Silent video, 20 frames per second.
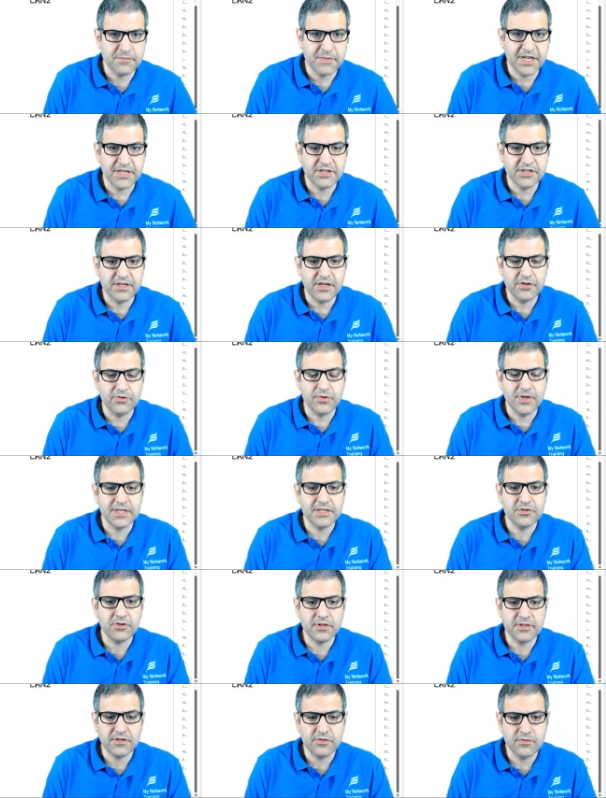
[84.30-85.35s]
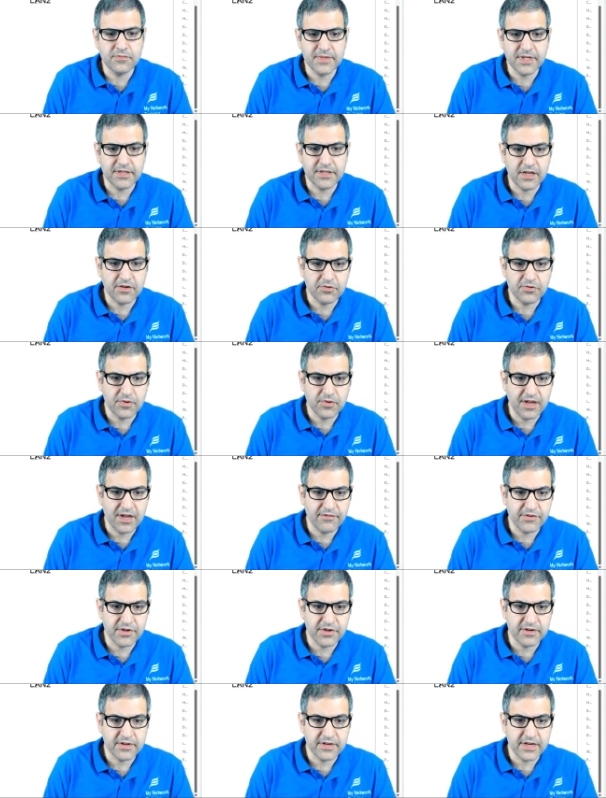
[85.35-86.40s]
scenario. Let's assume that I do have
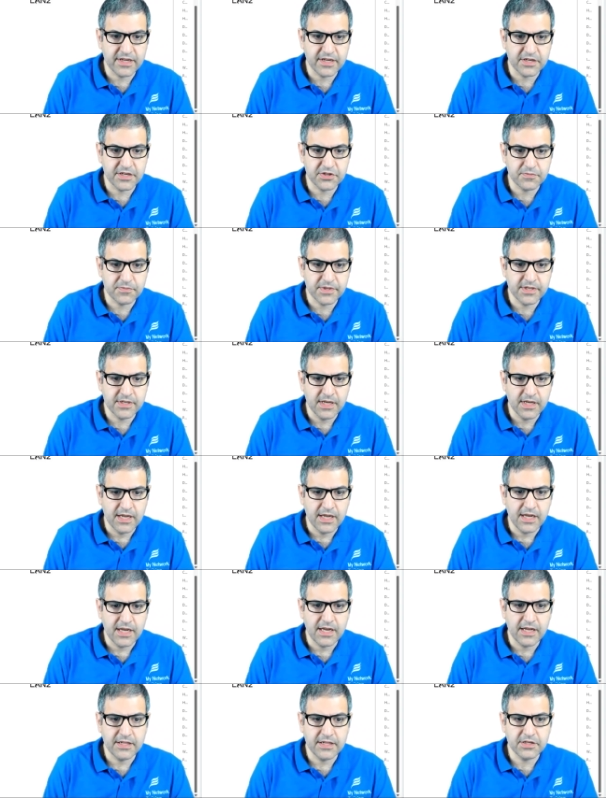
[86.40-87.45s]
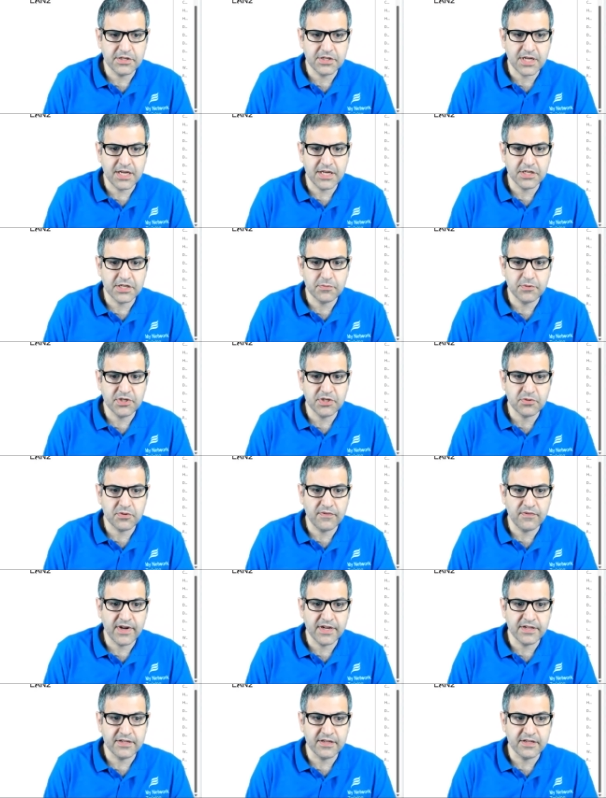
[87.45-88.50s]
here an ISP and this ISP is
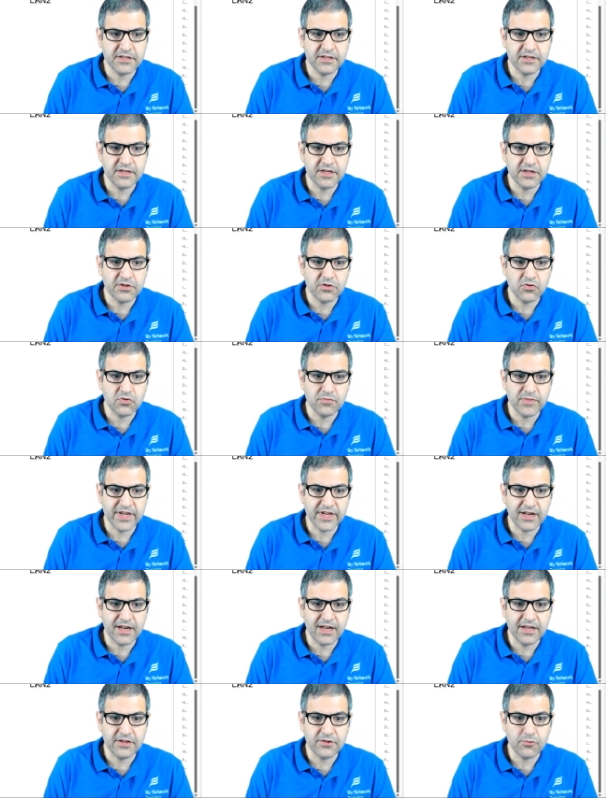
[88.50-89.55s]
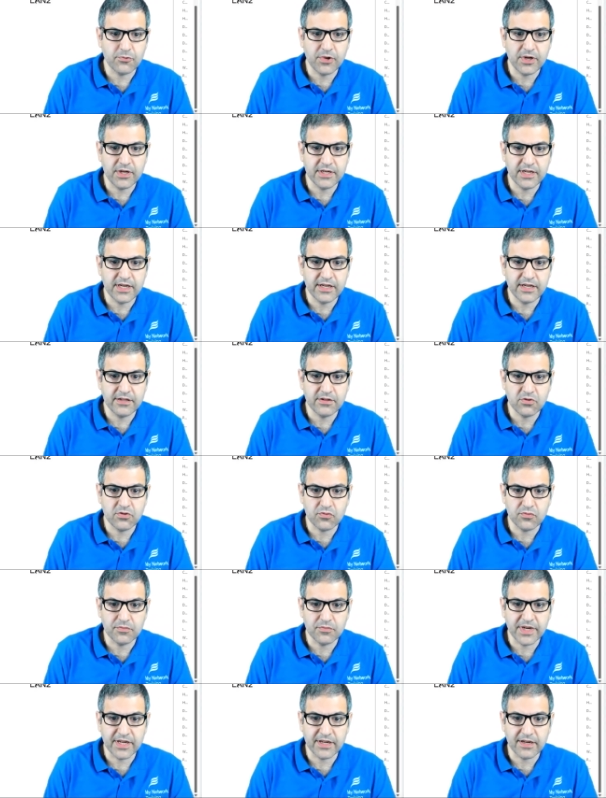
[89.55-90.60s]
providing internet to my client 1 and to
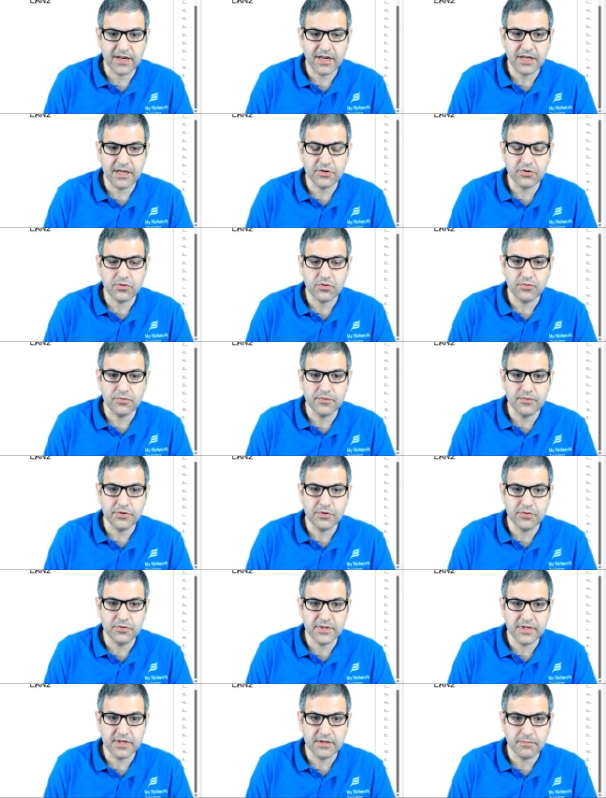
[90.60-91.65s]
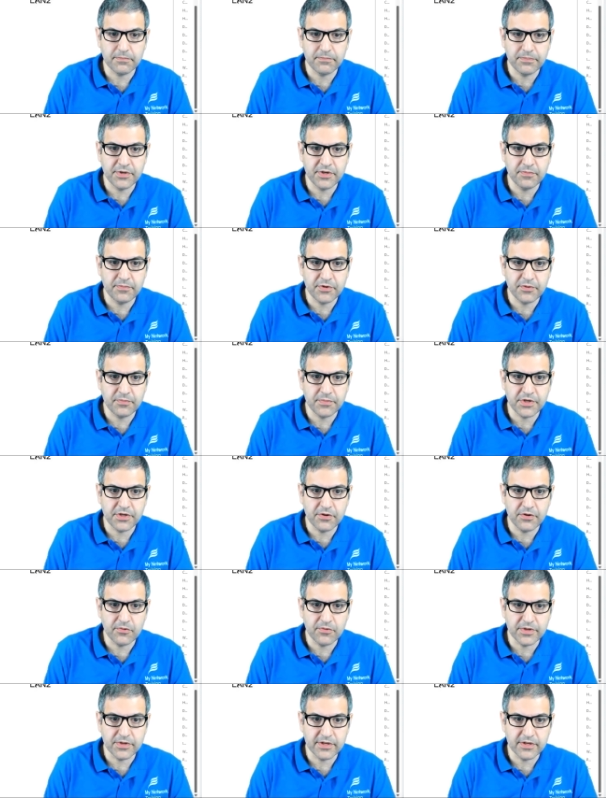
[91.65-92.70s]
my client 2 using
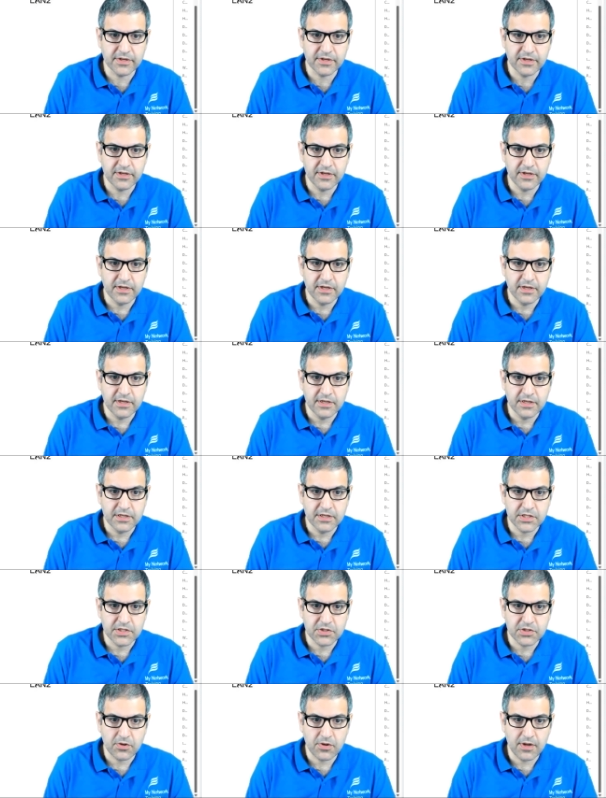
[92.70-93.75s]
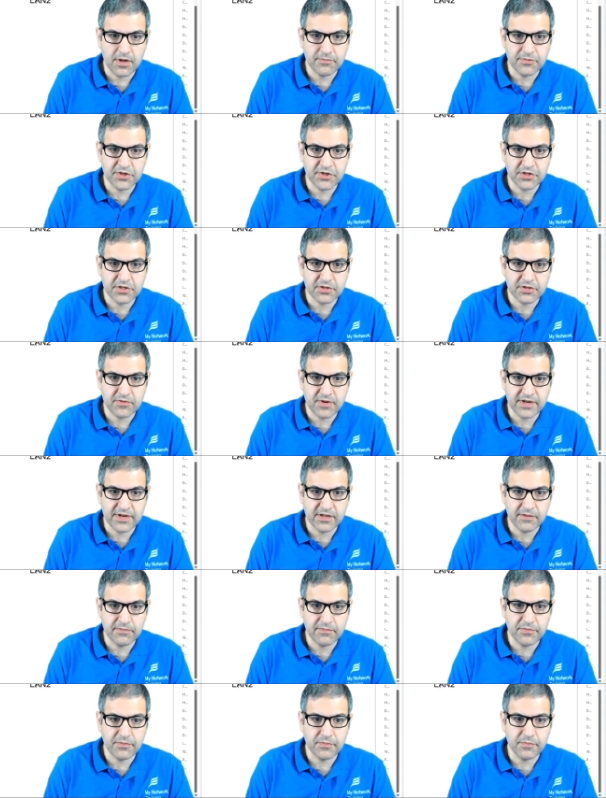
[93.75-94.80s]
PPPoE. So I'm just running
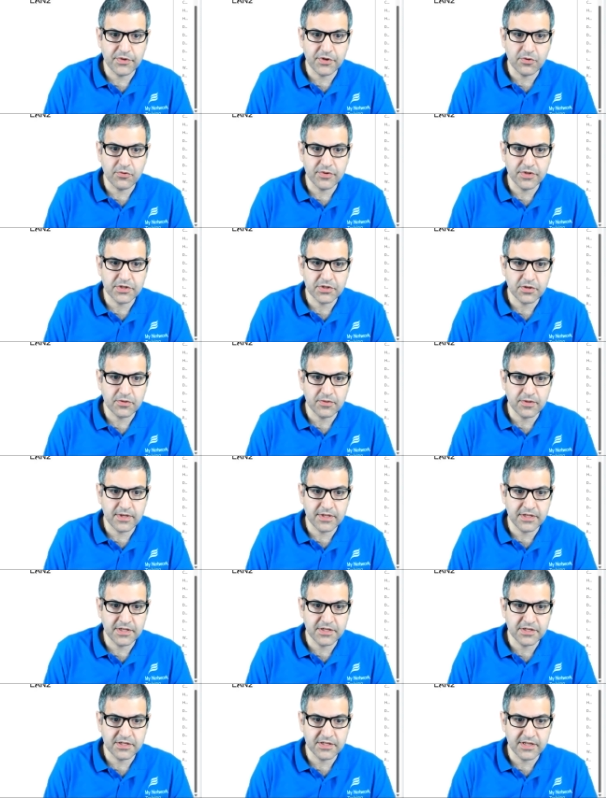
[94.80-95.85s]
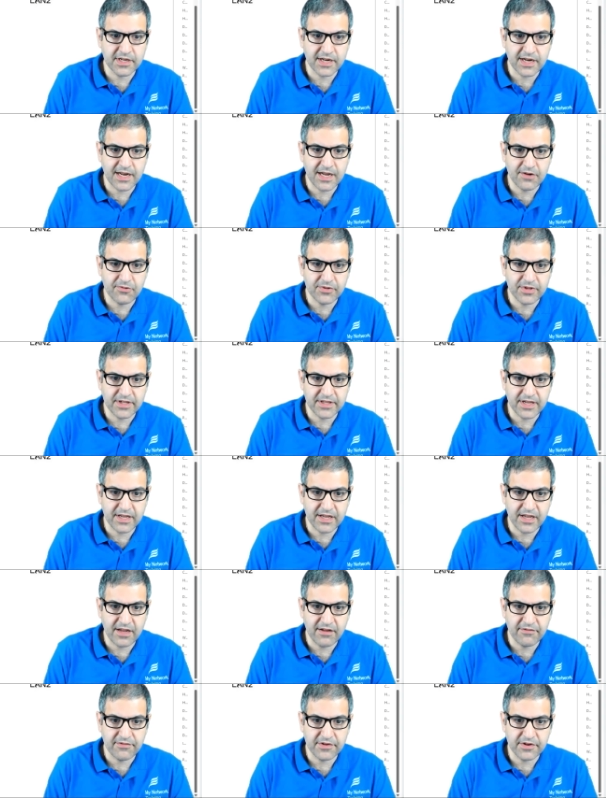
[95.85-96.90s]
PPPoE. So this is the cloud that I
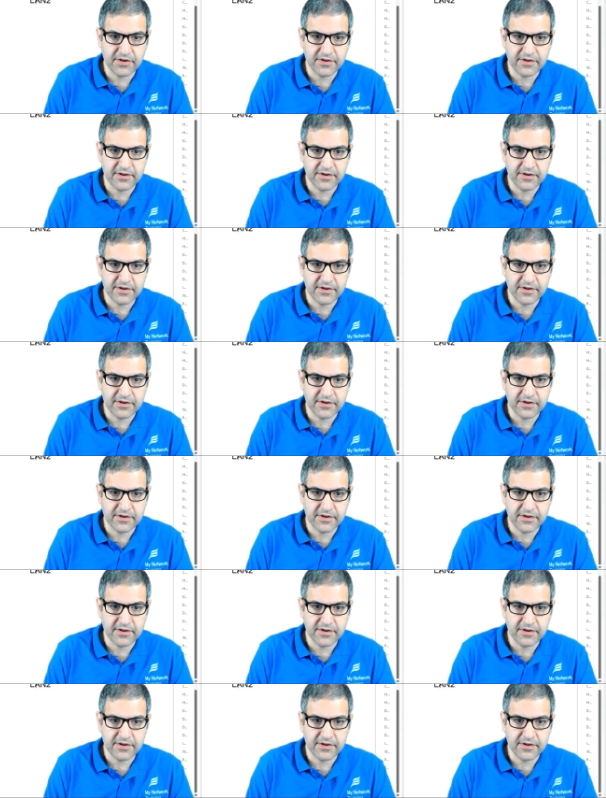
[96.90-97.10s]
have here